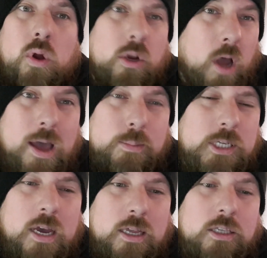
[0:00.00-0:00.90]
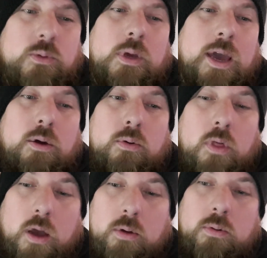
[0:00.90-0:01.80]
I am taking into account,
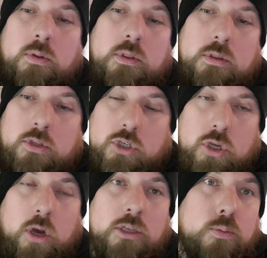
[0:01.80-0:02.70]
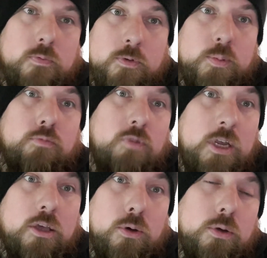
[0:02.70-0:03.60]
although the start of this month has been
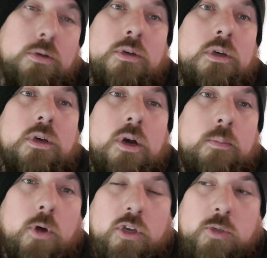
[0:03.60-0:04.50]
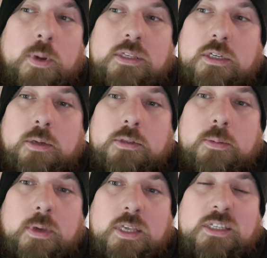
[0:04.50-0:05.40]
really good, I'm not expecting it
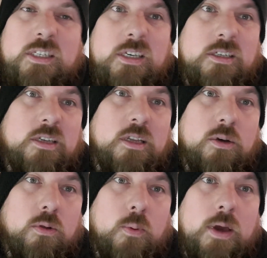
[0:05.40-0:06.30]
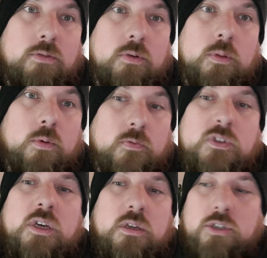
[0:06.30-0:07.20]
to be consistently all the way through the
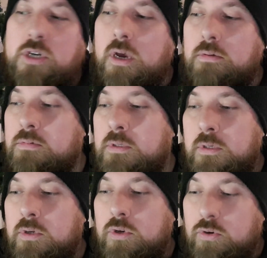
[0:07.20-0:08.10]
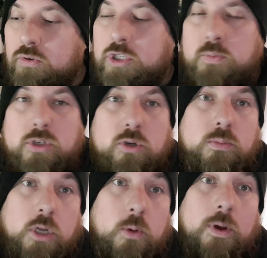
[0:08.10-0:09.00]
month, seeing as you know. Christmas
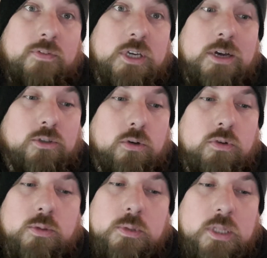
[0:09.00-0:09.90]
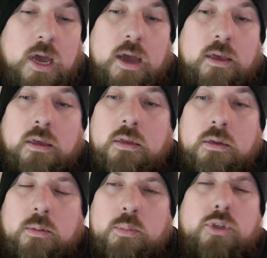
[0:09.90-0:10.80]
comes. I do have sales on Christmas Day,
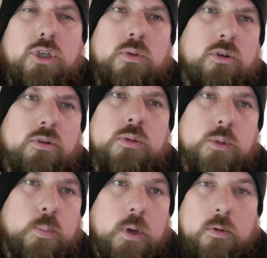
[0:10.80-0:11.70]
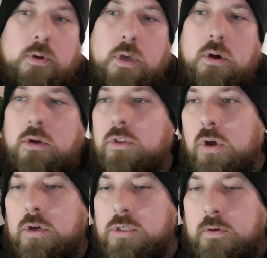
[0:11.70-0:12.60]
but during the Christmas period, it kind of
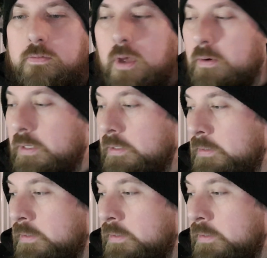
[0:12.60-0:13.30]
dies off, doesn't it?